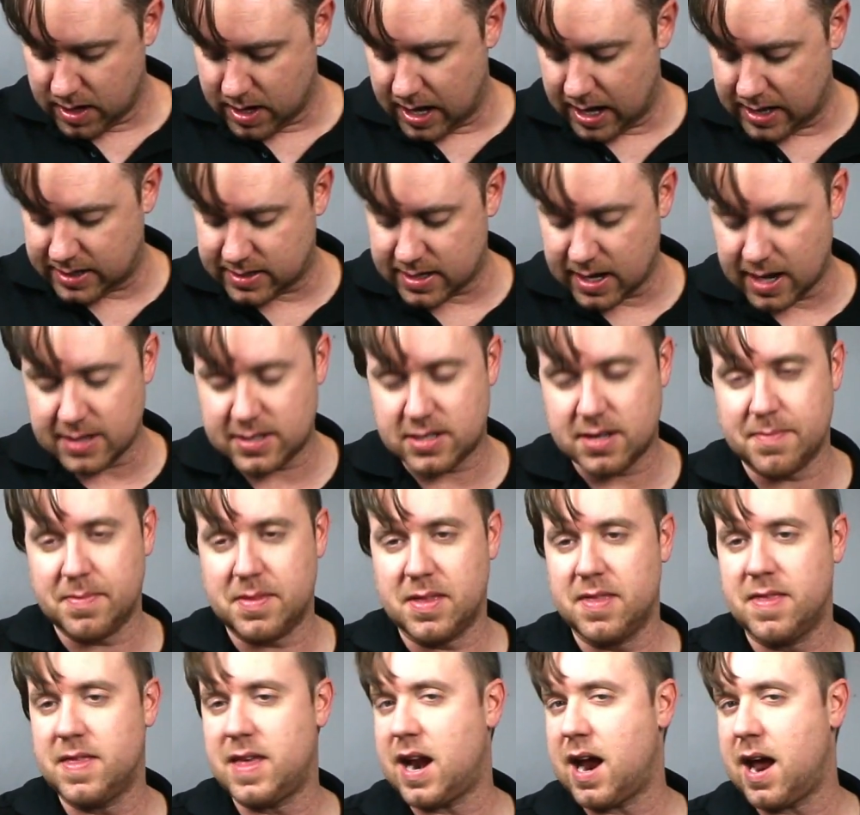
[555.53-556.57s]
It's not
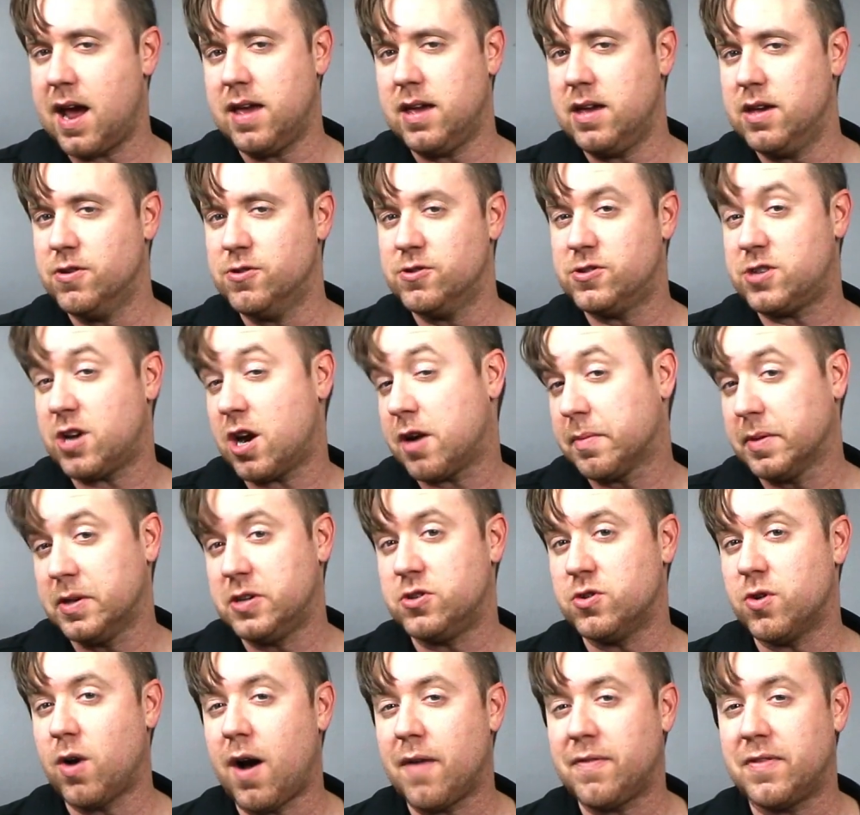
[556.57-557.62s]
something that I use terribly
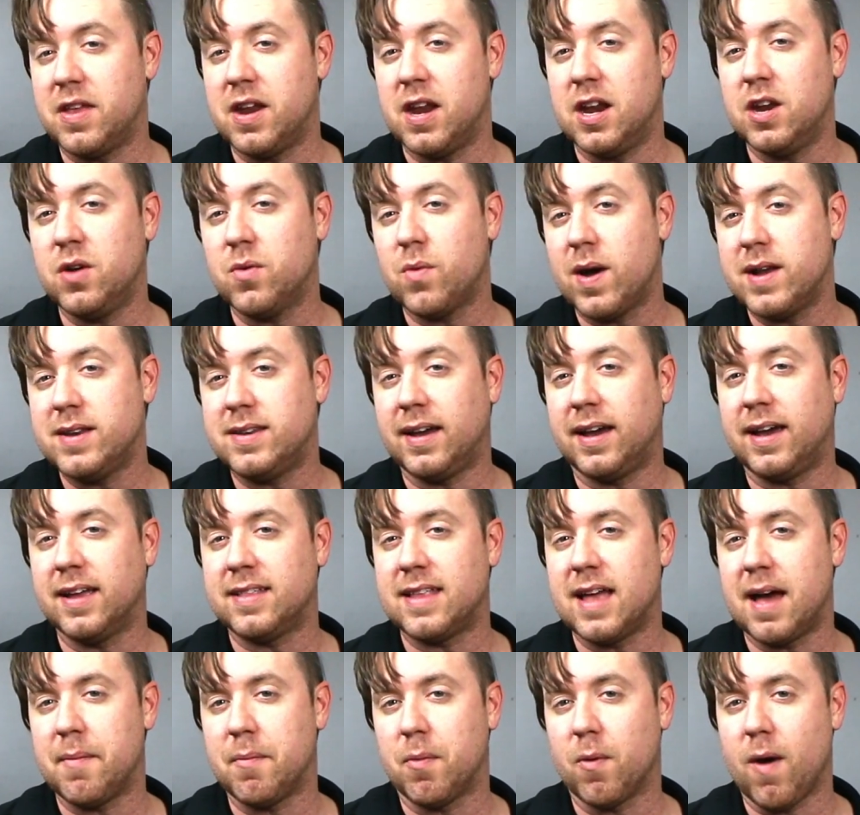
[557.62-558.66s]
too often anyway to get
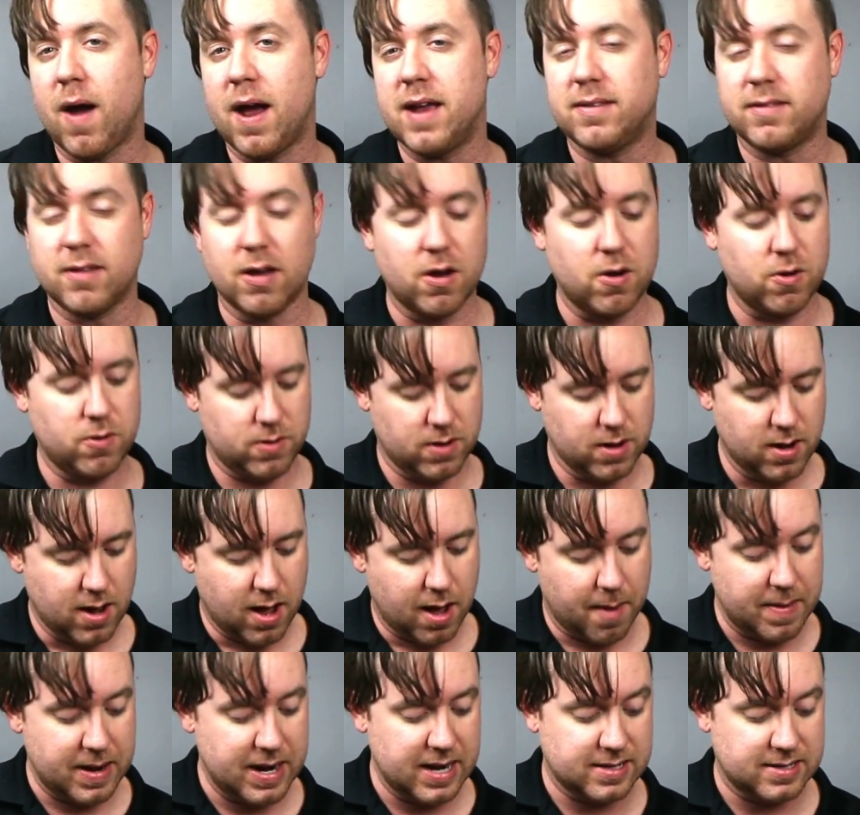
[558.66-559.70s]
that bright tone.
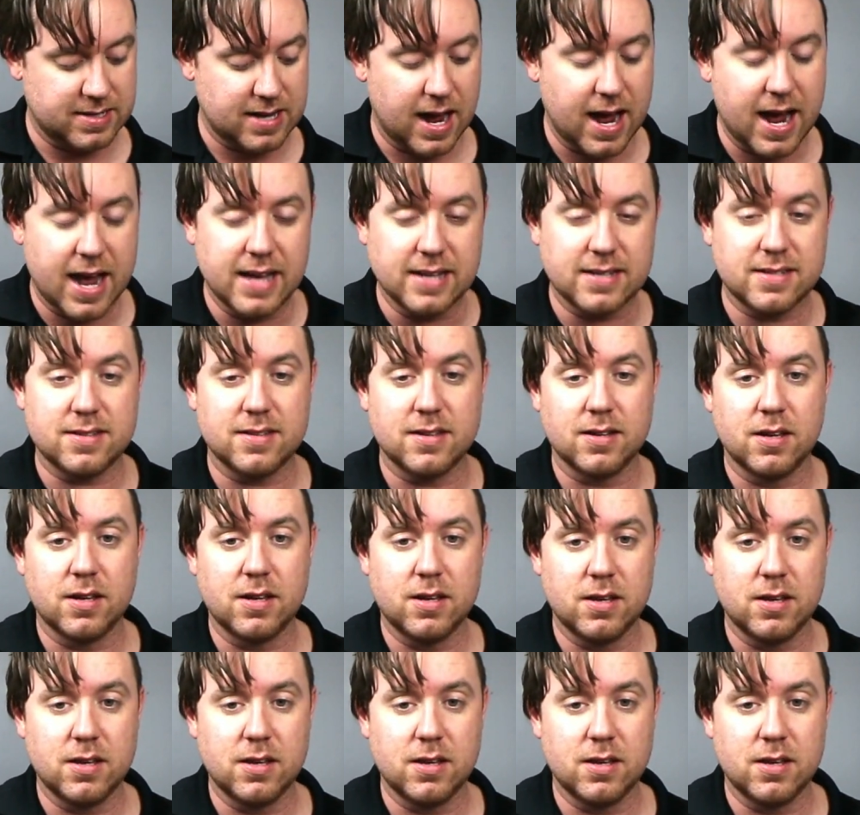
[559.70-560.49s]
I mean, it's nice.